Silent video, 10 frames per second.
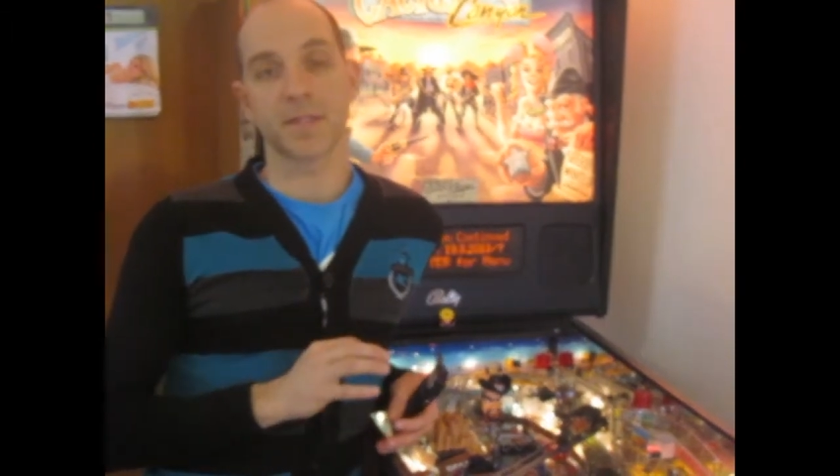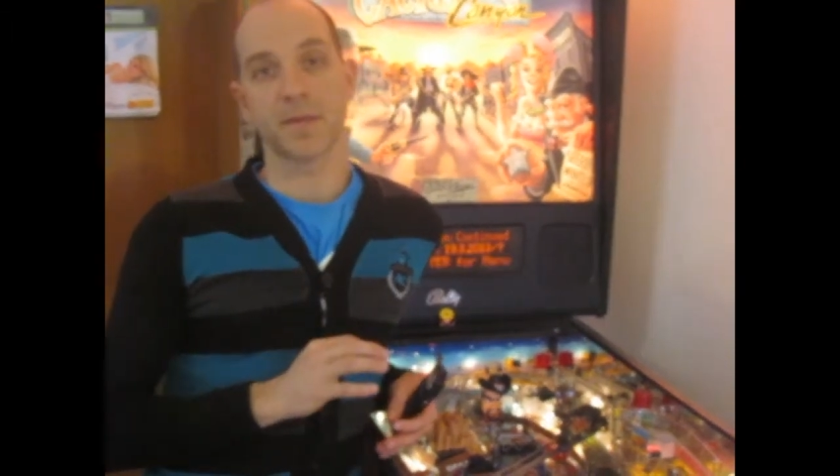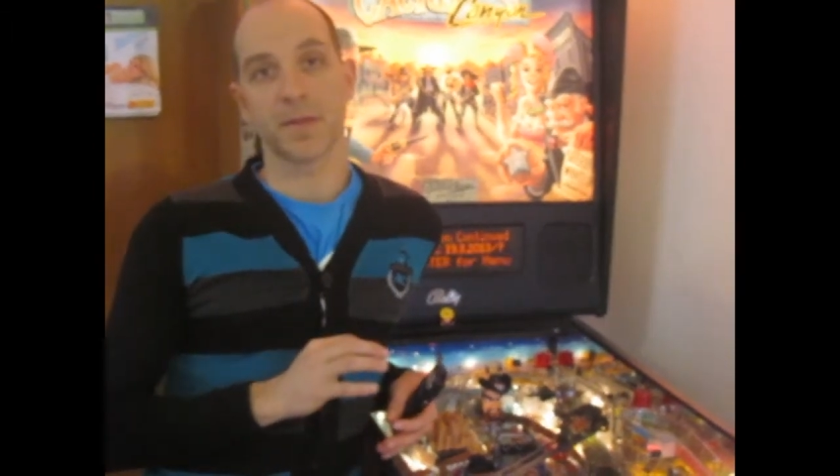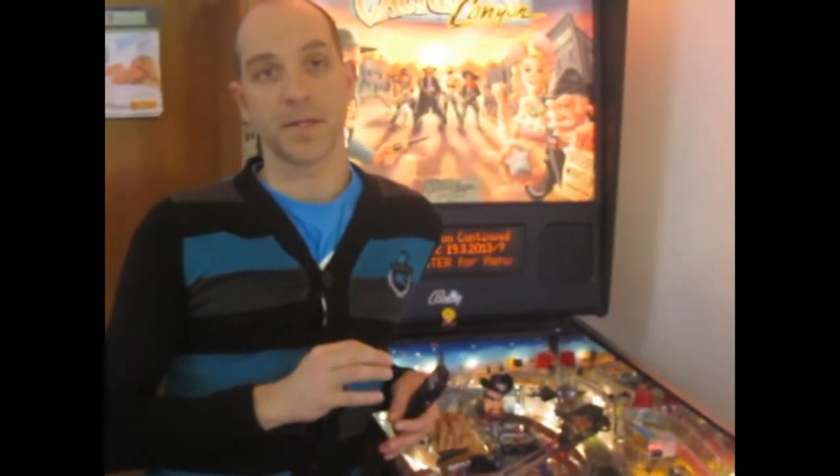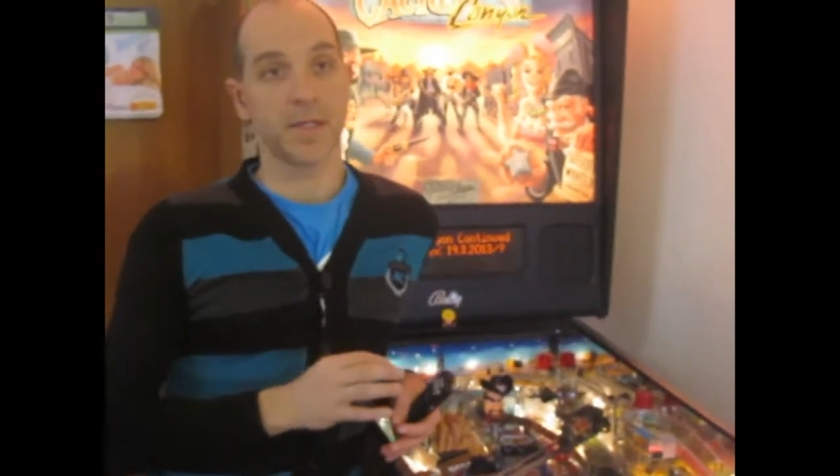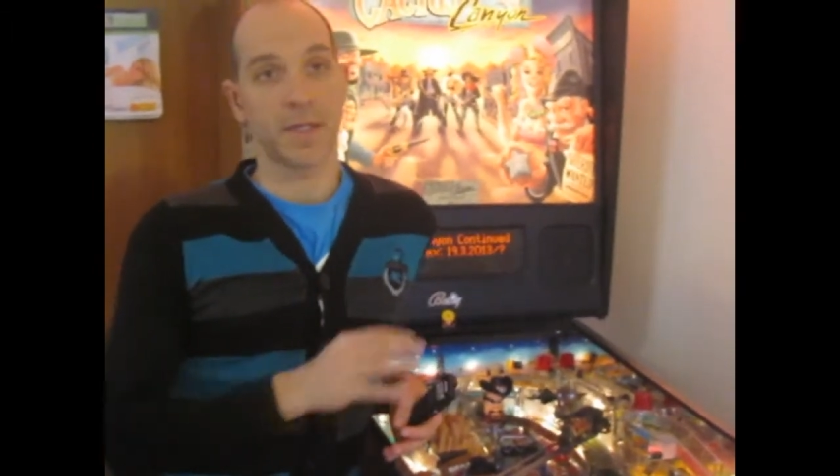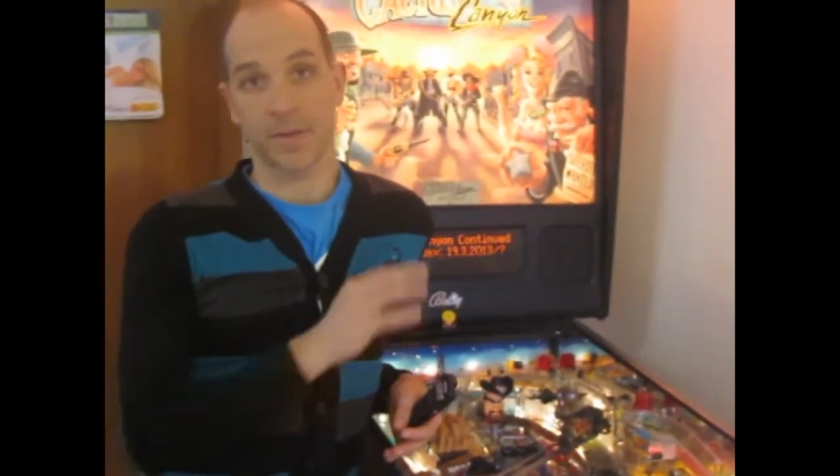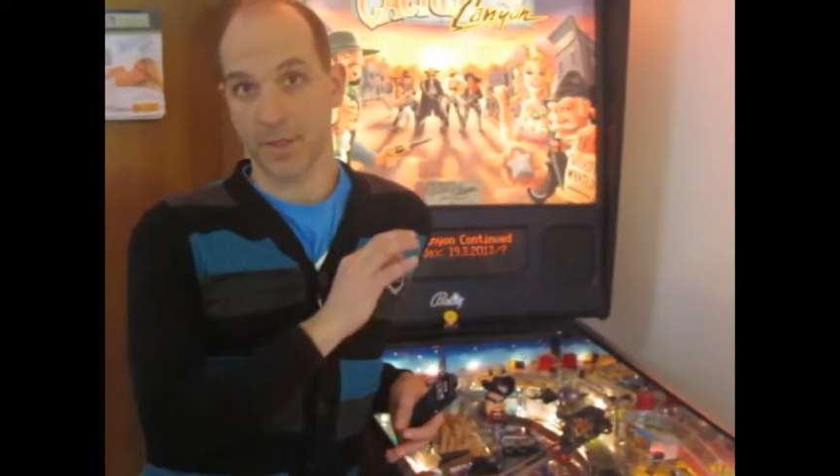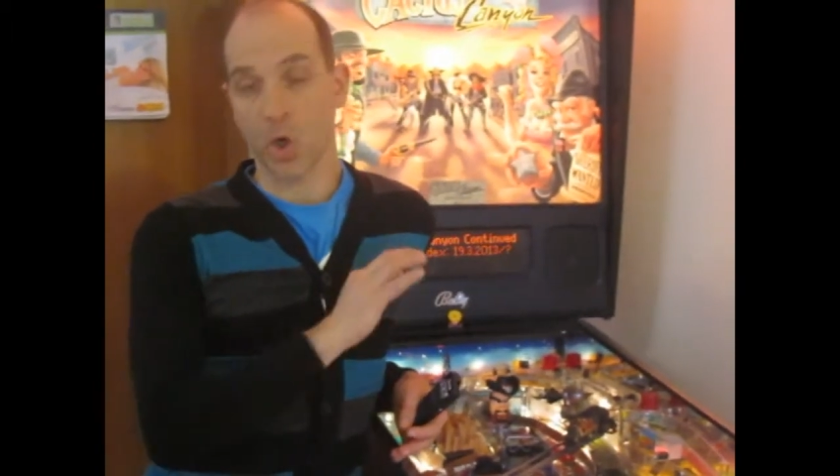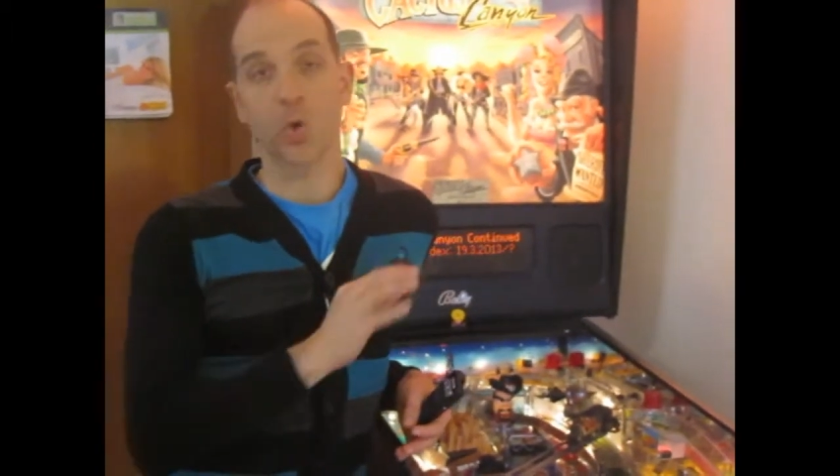
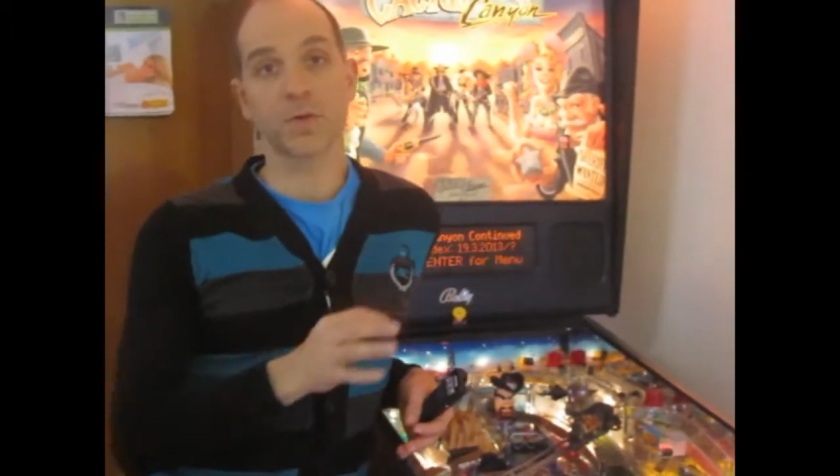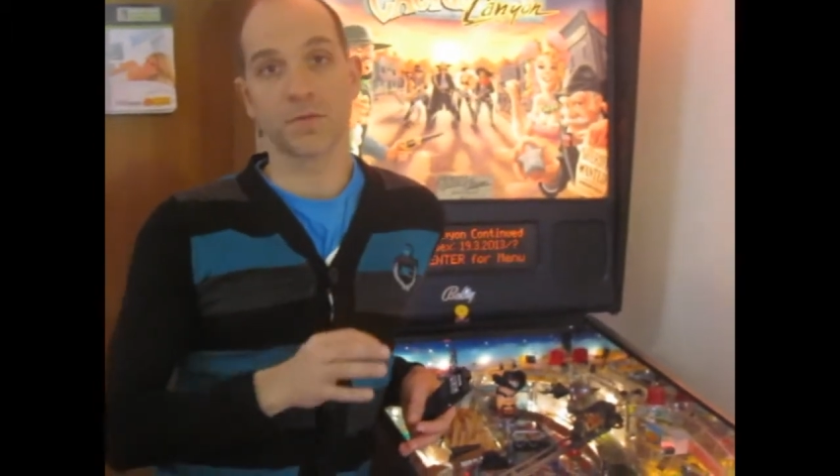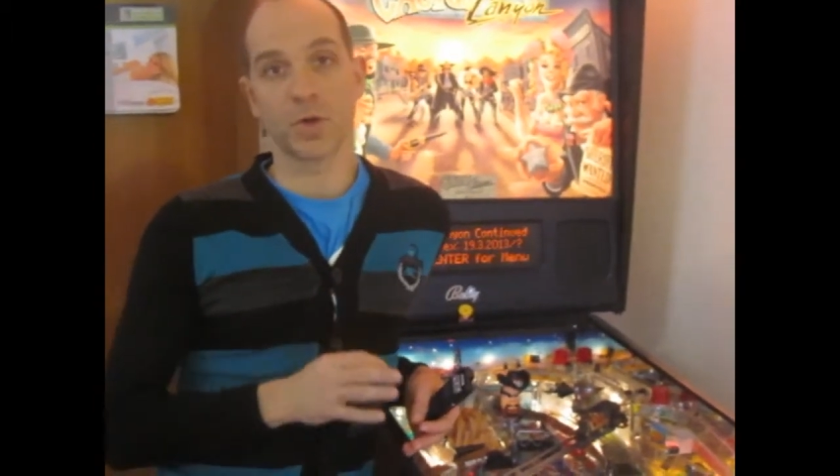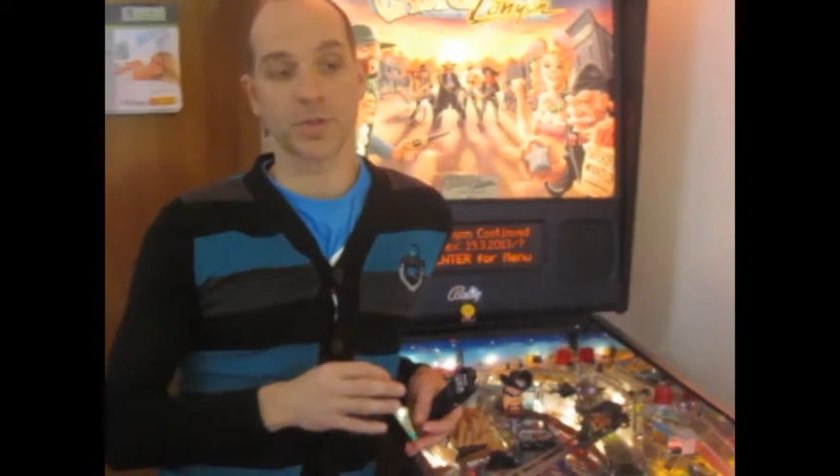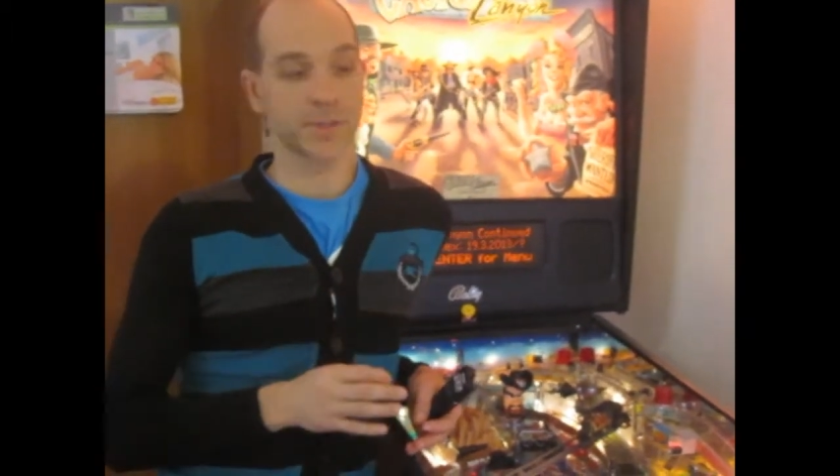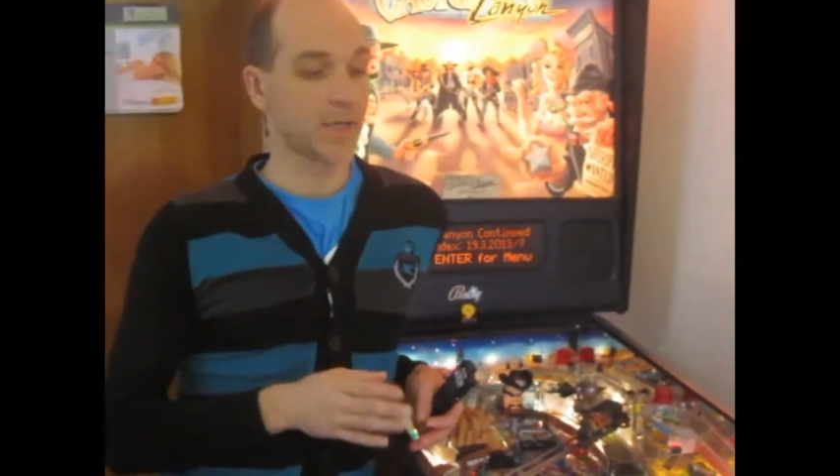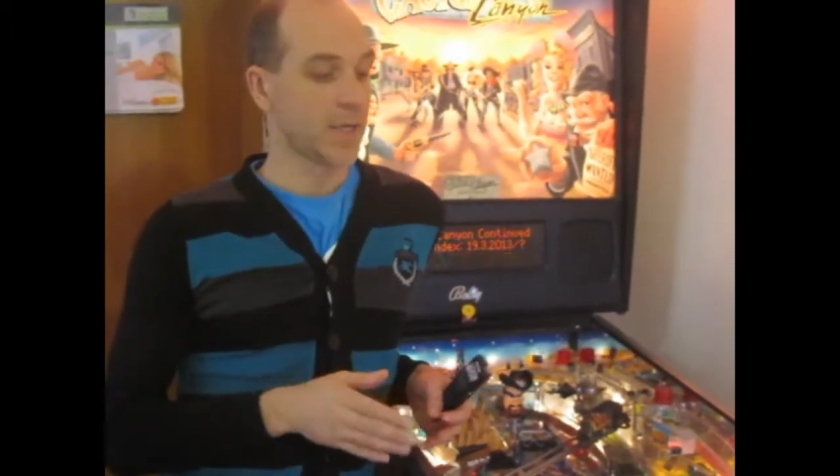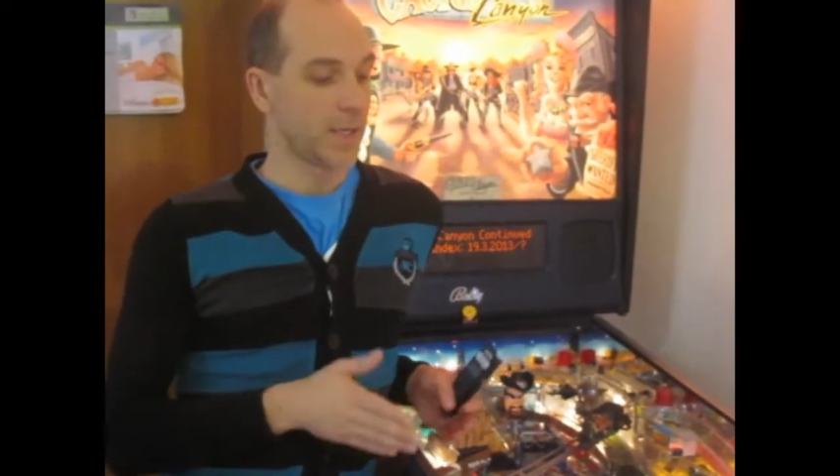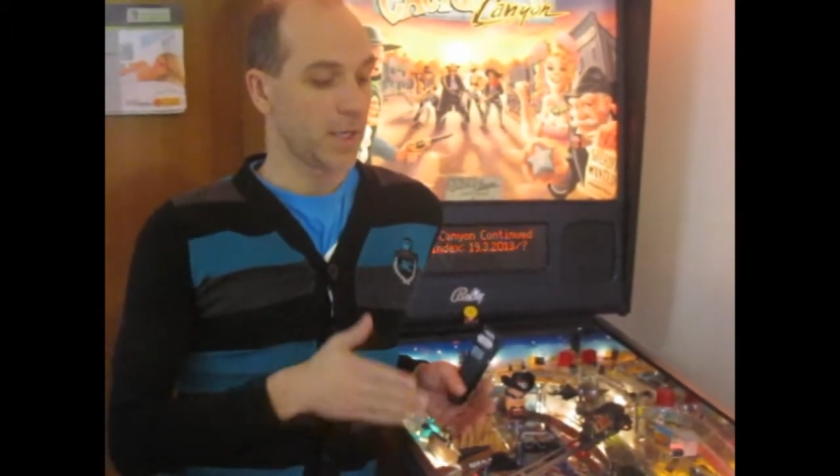the code version,